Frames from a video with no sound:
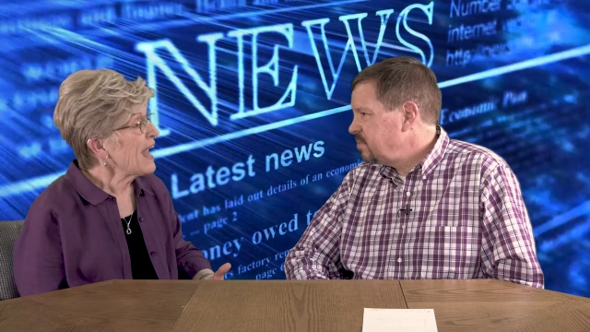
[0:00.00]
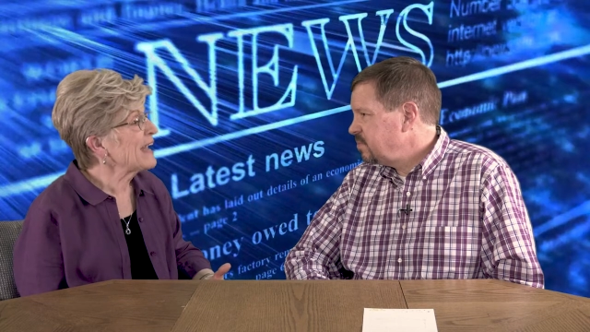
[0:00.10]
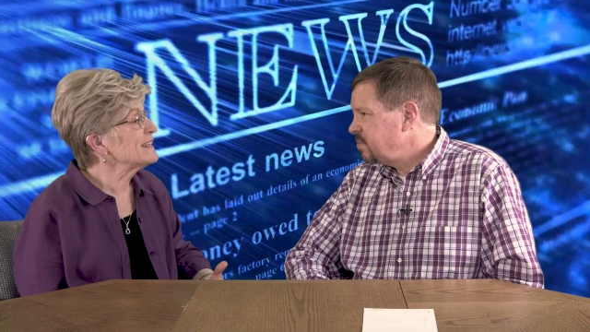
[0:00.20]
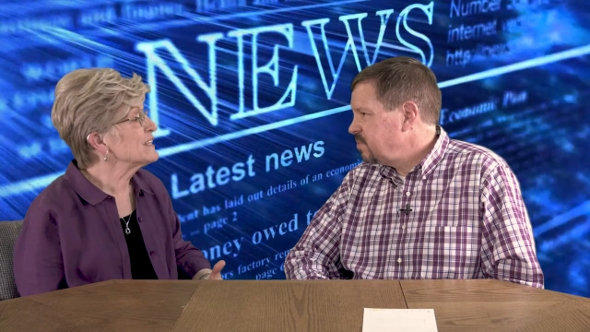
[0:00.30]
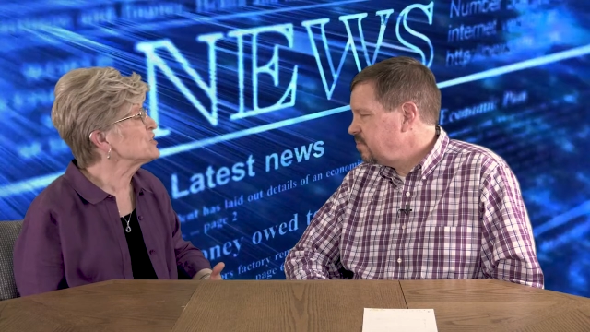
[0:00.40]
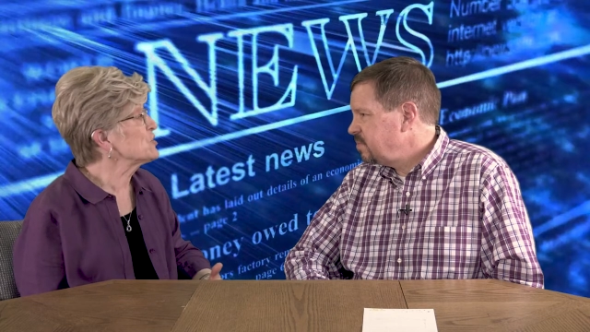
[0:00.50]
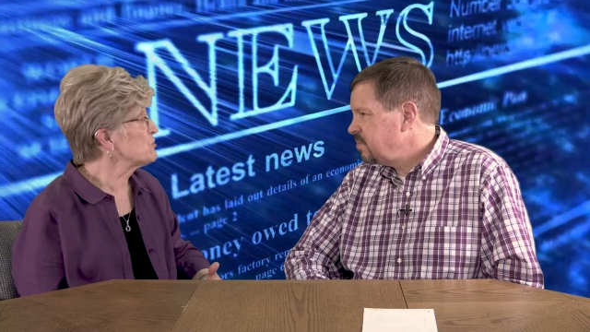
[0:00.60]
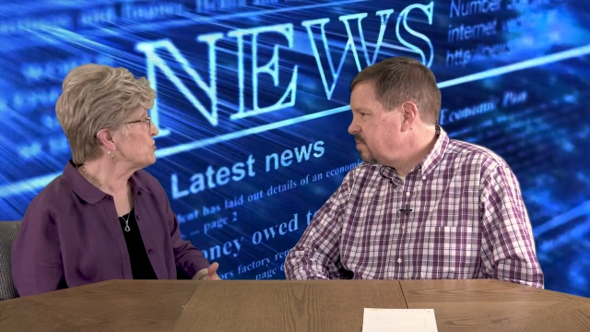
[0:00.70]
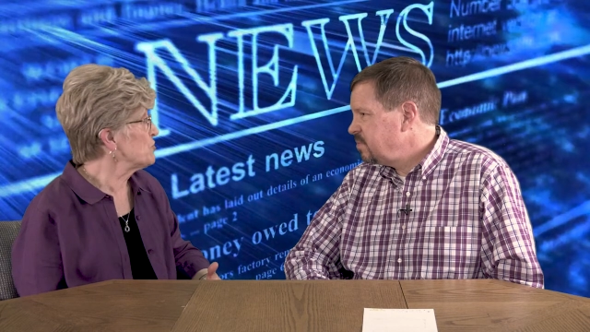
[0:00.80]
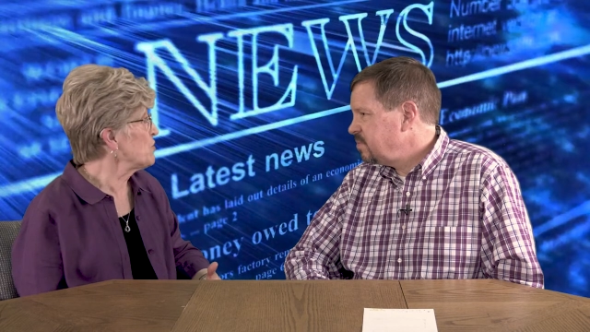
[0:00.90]
Speaker 1: and in
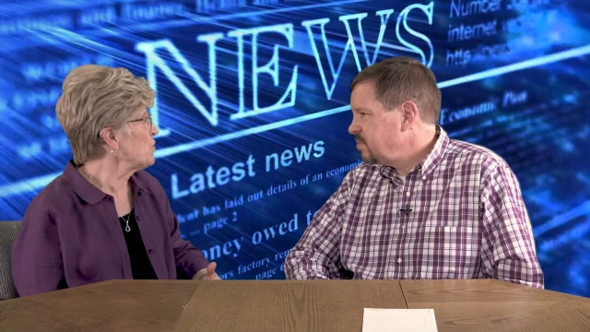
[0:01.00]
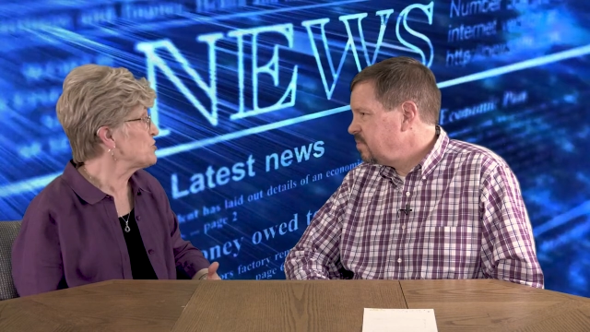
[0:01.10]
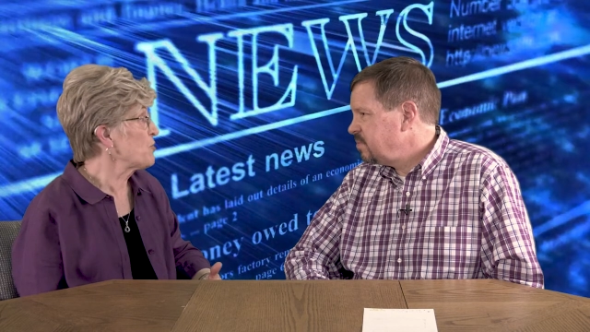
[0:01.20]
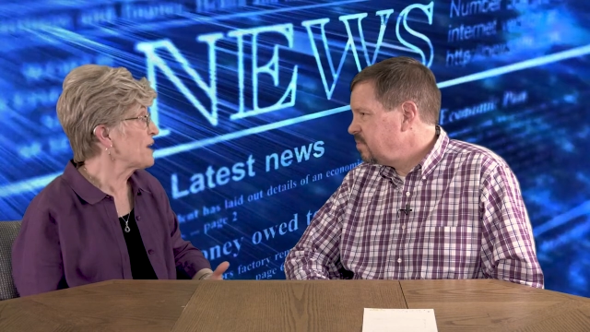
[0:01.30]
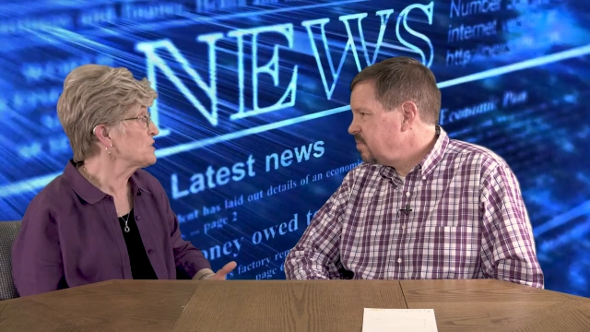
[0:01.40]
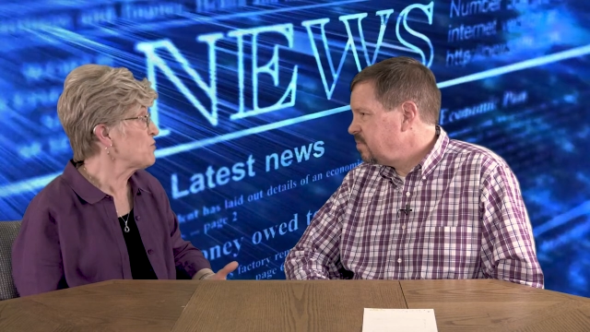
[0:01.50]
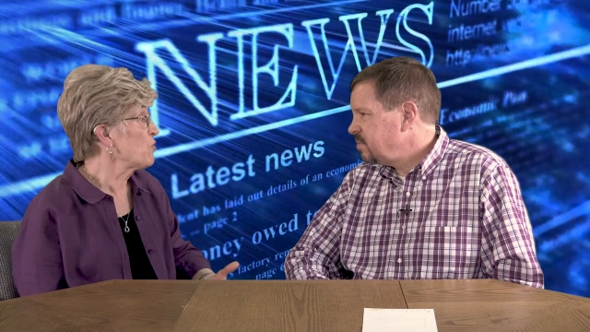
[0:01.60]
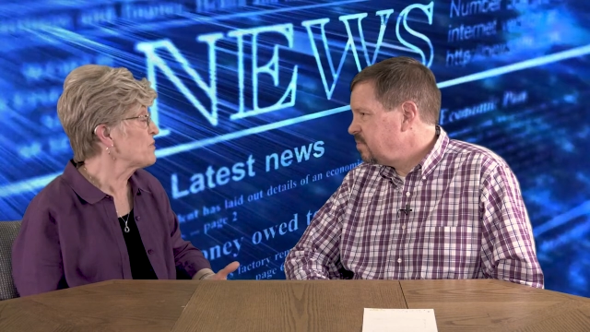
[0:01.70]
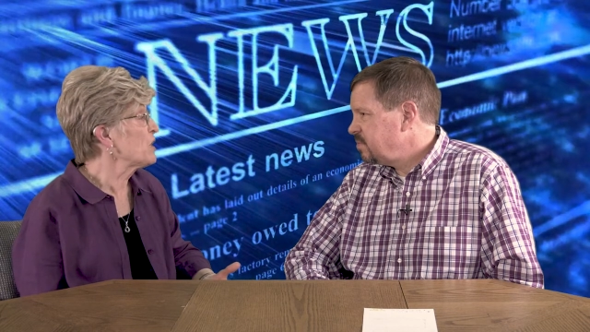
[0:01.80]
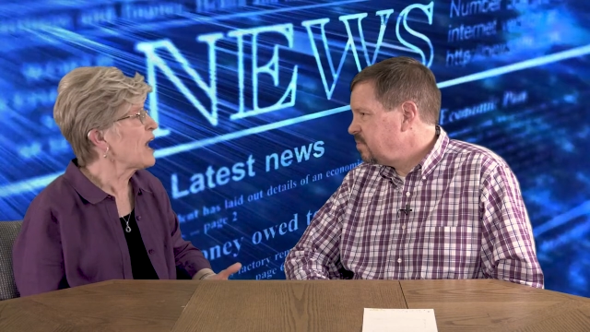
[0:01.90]
so doing, we
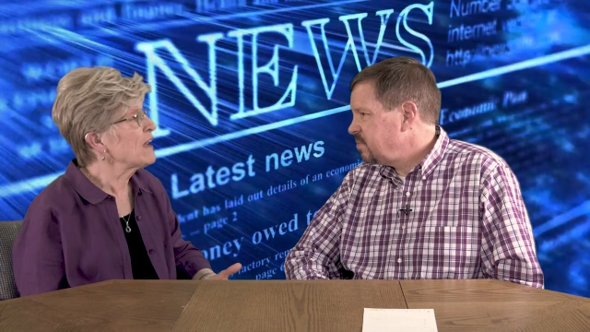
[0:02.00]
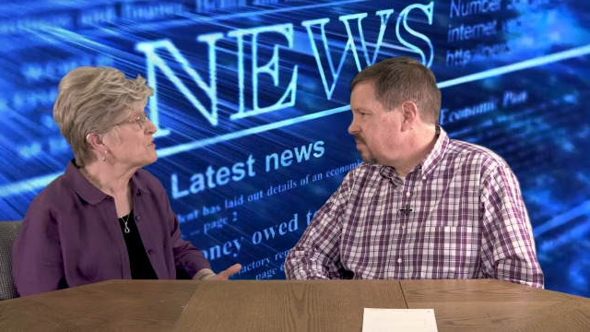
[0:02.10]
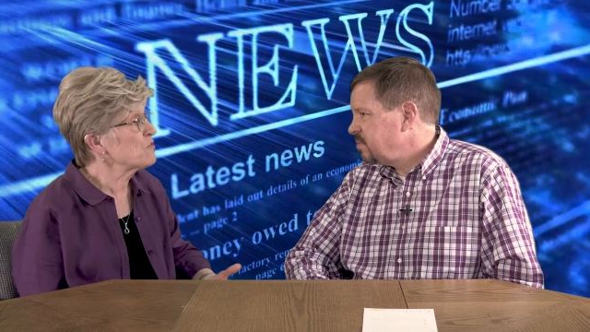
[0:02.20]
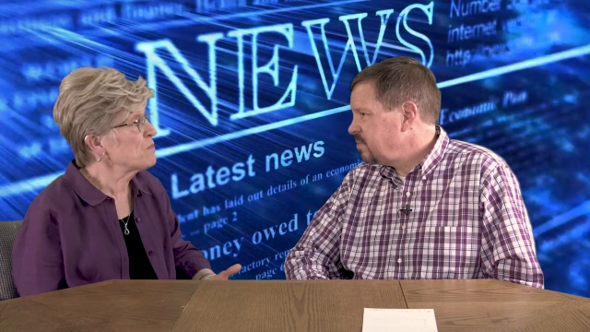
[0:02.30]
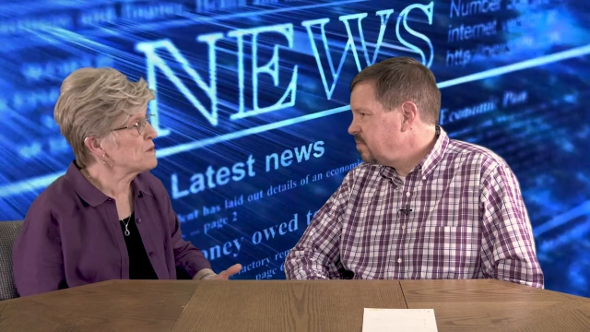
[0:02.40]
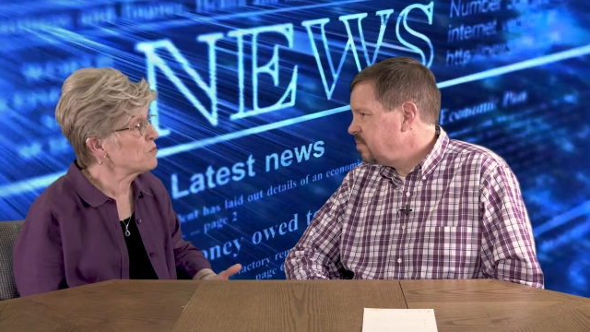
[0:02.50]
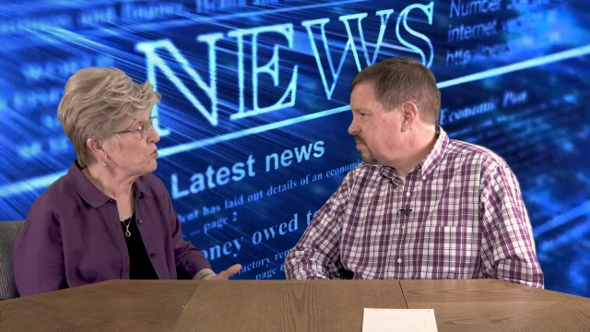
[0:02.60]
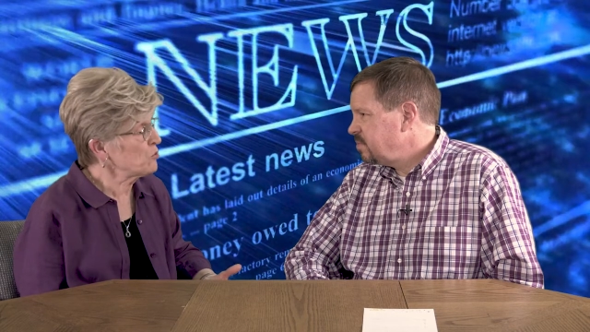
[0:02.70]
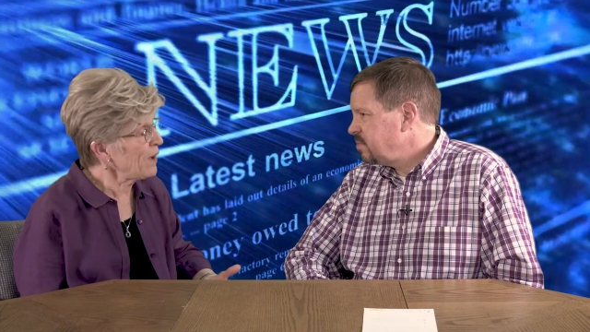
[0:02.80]
transform the lives of the people who